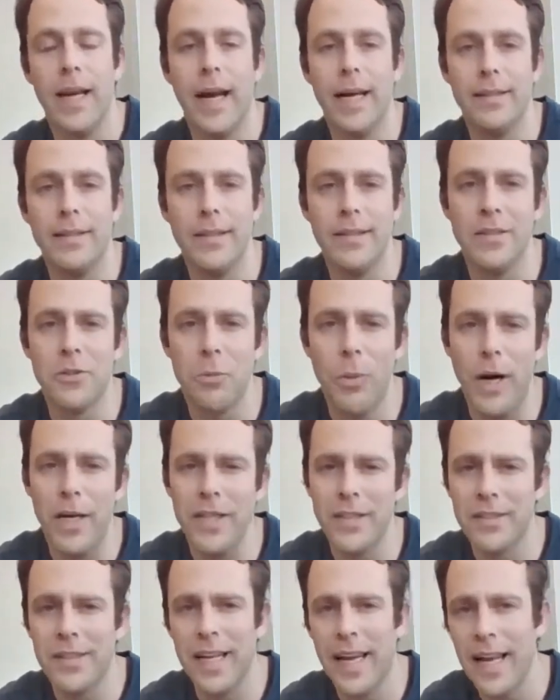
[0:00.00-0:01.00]
And this is why
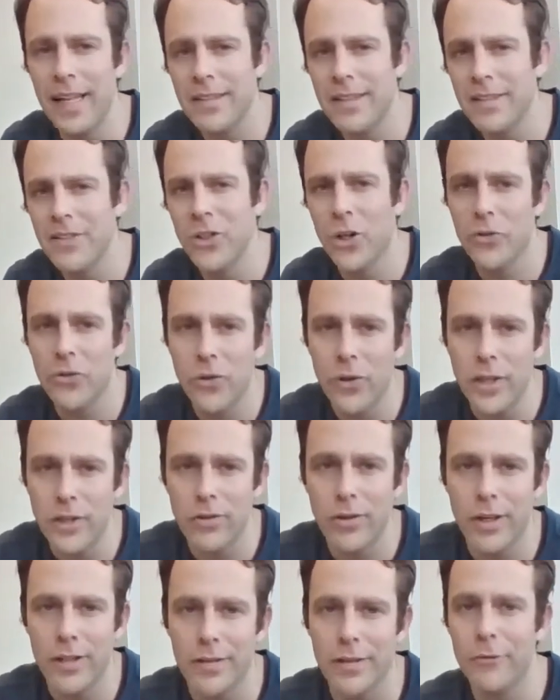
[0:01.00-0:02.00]
this case is not so
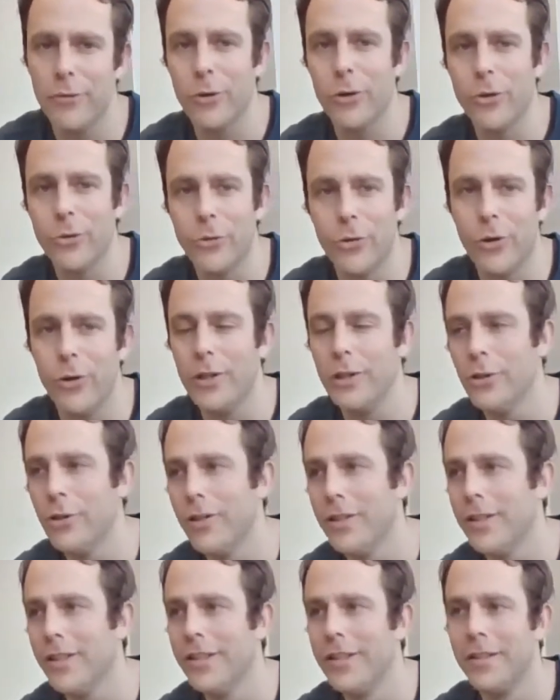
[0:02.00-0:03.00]
interesting for control
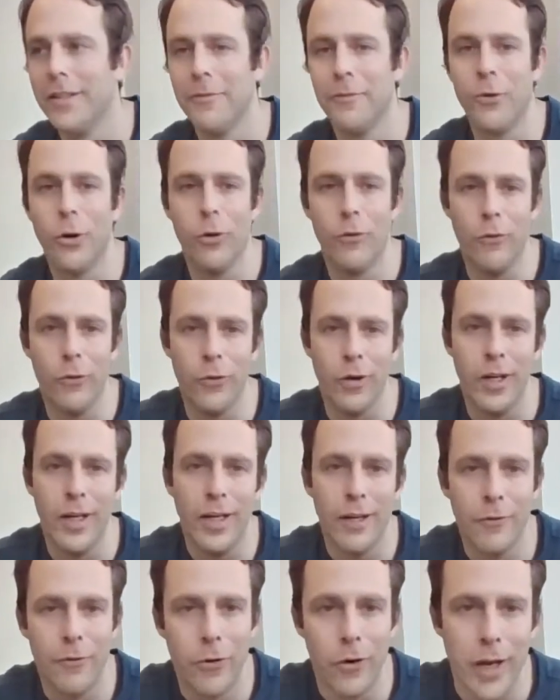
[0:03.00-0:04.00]
engineers or
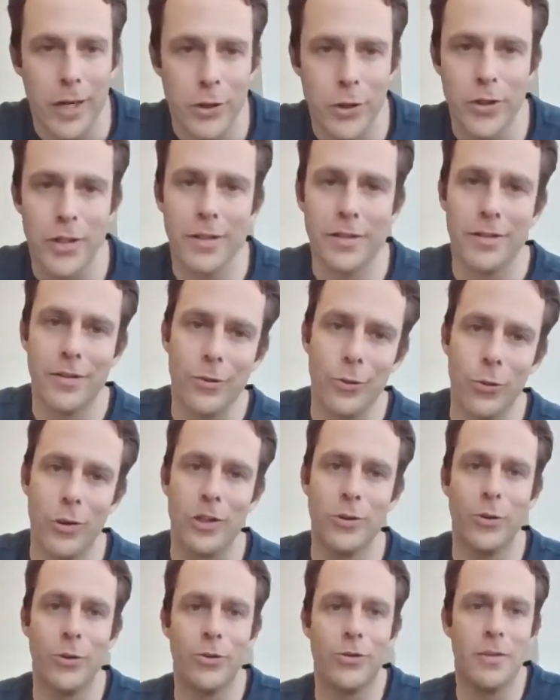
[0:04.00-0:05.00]
for engineers
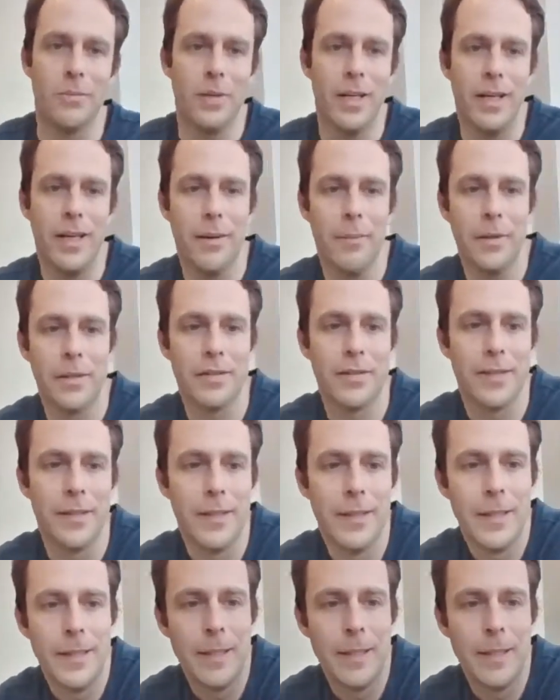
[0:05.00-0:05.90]
doing system dynamics.